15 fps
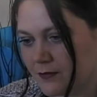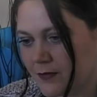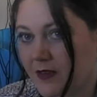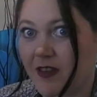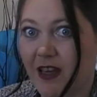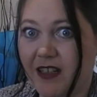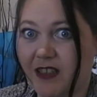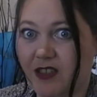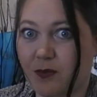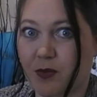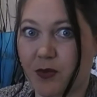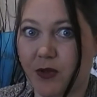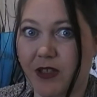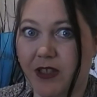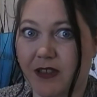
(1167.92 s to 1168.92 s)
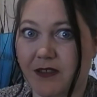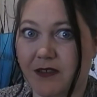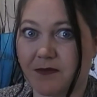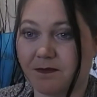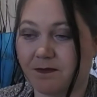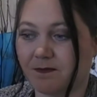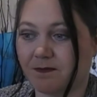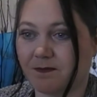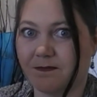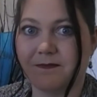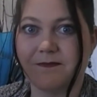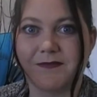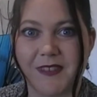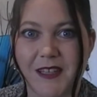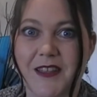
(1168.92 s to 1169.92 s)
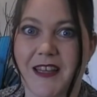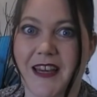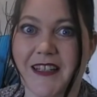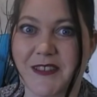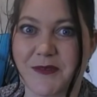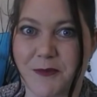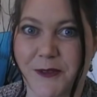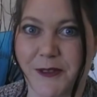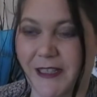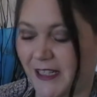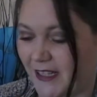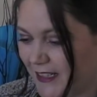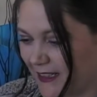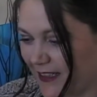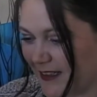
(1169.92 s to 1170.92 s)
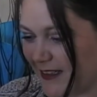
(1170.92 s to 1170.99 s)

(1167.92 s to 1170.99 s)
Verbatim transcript: That is pretty as... that is pretty.